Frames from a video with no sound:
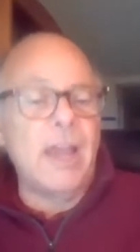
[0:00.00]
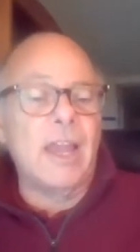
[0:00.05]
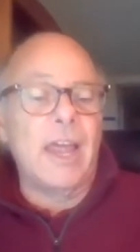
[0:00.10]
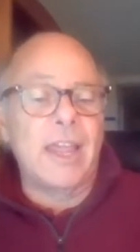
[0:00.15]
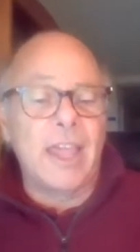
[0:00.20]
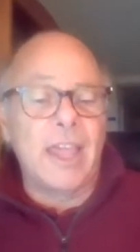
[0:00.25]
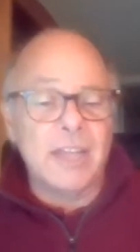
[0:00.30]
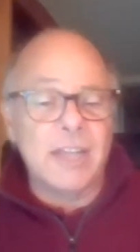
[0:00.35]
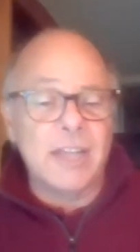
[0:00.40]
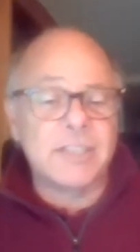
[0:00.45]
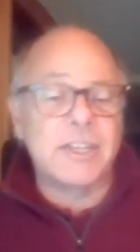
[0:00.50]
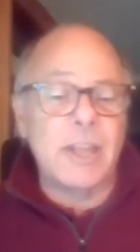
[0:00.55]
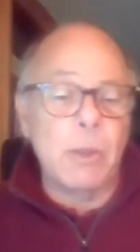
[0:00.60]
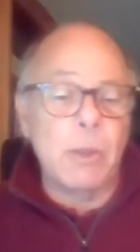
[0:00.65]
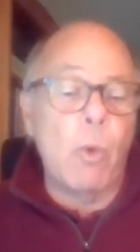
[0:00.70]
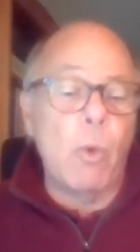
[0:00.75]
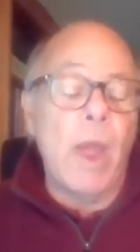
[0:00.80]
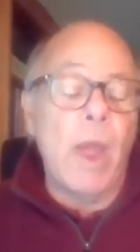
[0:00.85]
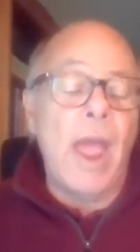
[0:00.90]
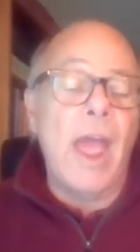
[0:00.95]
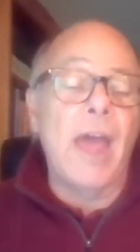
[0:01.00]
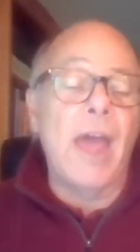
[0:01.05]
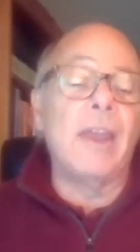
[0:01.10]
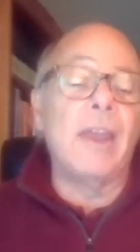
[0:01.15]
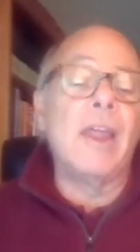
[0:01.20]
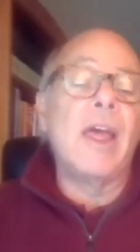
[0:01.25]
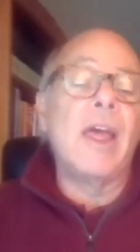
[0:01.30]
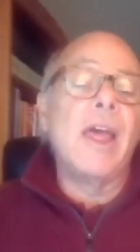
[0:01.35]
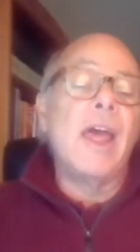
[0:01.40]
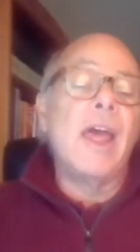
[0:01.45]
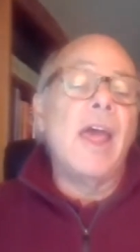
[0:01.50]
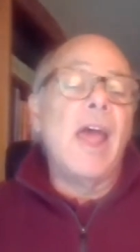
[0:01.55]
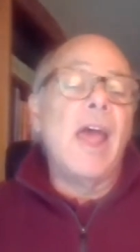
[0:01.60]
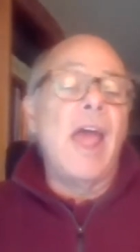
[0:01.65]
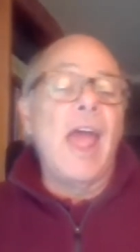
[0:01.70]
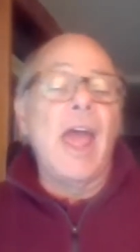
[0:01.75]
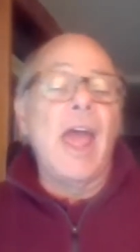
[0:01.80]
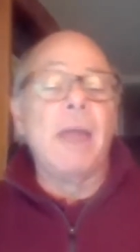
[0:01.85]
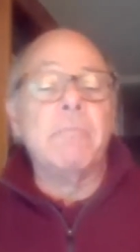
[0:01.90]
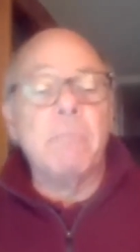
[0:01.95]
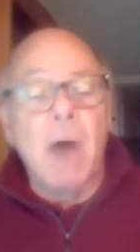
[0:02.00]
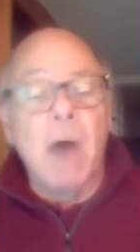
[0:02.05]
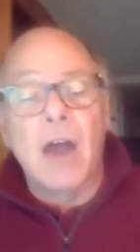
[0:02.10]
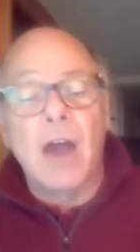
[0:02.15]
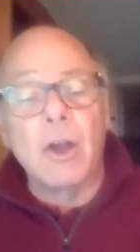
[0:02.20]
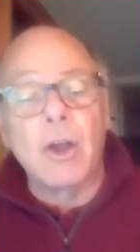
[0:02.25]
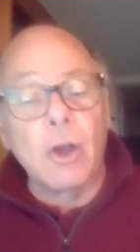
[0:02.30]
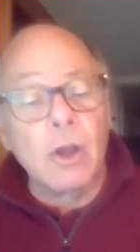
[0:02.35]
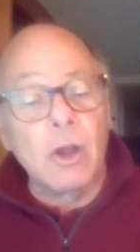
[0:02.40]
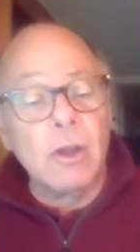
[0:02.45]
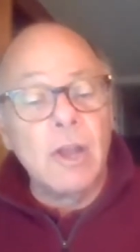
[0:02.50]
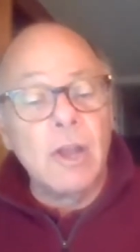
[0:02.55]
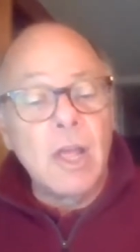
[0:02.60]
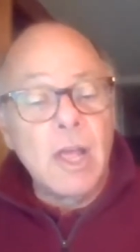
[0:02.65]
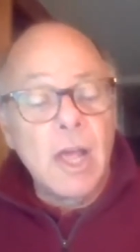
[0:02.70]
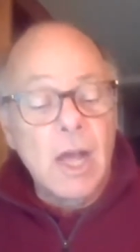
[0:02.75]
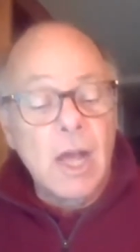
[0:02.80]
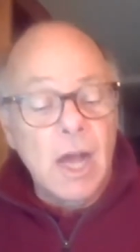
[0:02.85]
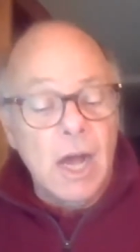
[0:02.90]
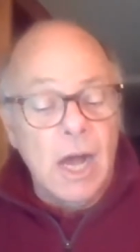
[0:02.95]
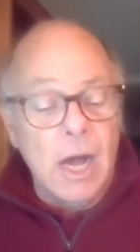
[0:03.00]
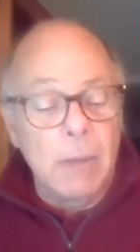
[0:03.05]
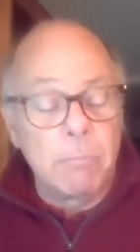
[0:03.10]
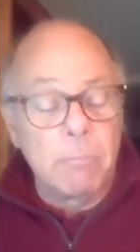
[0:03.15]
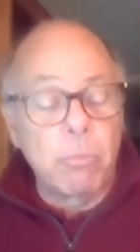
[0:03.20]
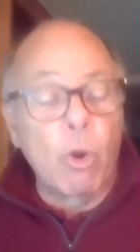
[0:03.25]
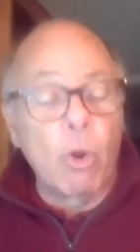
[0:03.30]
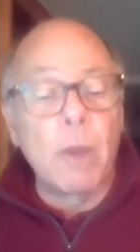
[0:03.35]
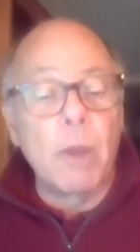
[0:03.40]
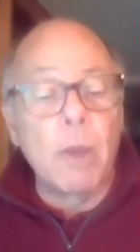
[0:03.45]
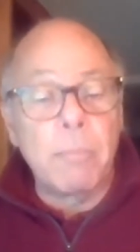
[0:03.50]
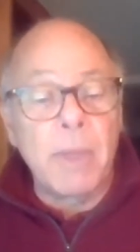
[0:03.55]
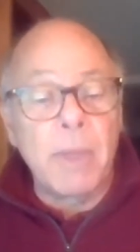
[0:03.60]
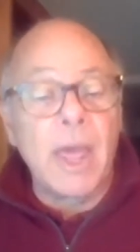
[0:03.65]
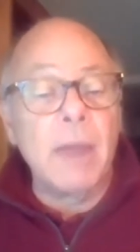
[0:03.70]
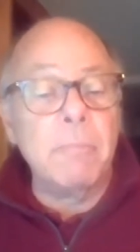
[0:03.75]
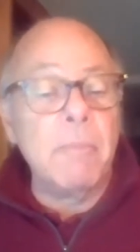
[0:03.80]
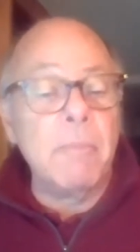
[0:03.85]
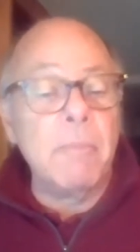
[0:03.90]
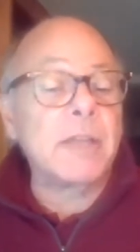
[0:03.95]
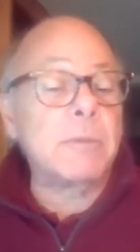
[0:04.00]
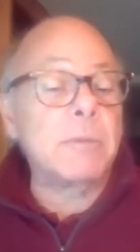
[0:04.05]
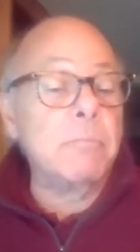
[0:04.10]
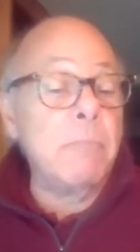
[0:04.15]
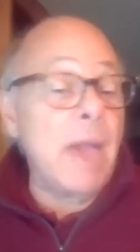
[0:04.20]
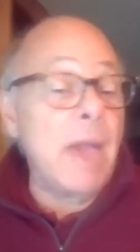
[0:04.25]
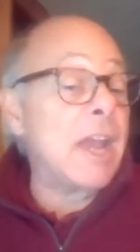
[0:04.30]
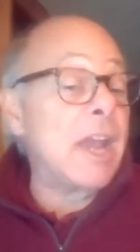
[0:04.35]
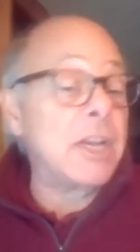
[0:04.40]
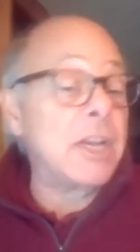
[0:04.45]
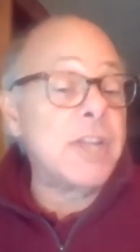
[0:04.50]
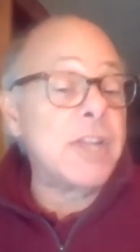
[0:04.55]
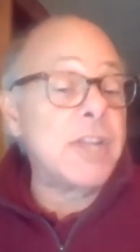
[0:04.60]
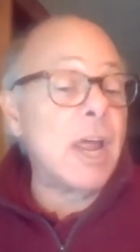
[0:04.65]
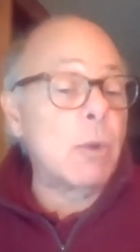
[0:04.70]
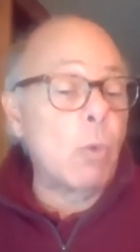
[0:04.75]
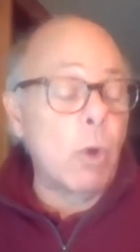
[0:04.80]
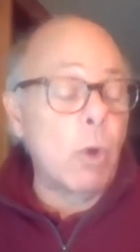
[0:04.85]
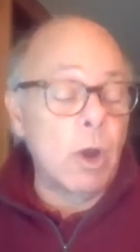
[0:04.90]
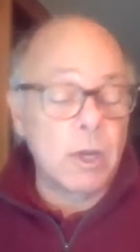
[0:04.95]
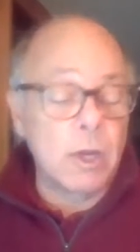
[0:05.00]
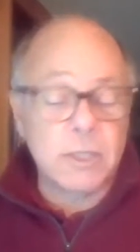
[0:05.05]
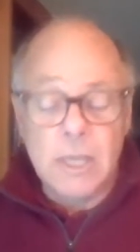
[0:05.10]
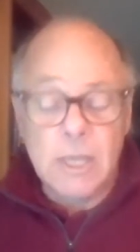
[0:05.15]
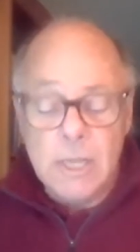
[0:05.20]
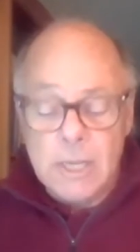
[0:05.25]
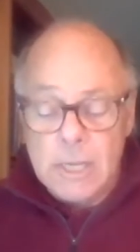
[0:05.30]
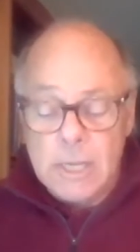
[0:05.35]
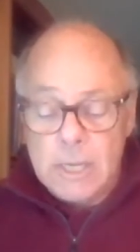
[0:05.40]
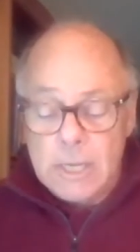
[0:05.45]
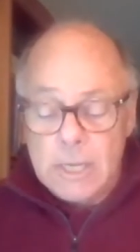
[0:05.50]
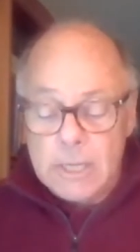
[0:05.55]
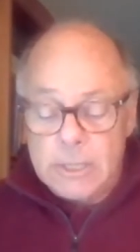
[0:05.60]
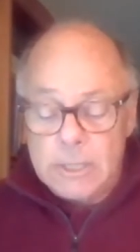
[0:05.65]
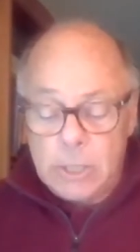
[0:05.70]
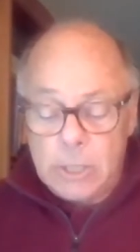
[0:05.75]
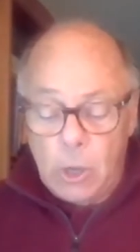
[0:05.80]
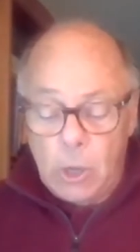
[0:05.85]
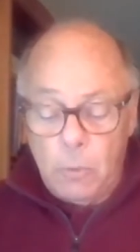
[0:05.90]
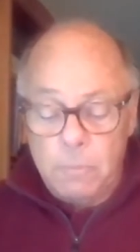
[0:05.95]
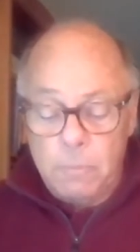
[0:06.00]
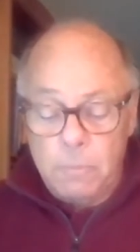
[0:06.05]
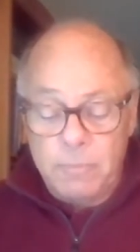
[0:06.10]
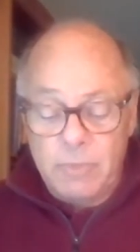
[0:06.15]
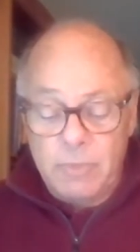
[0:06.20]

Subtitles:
like SD-WAN and modern broadband managed networks. So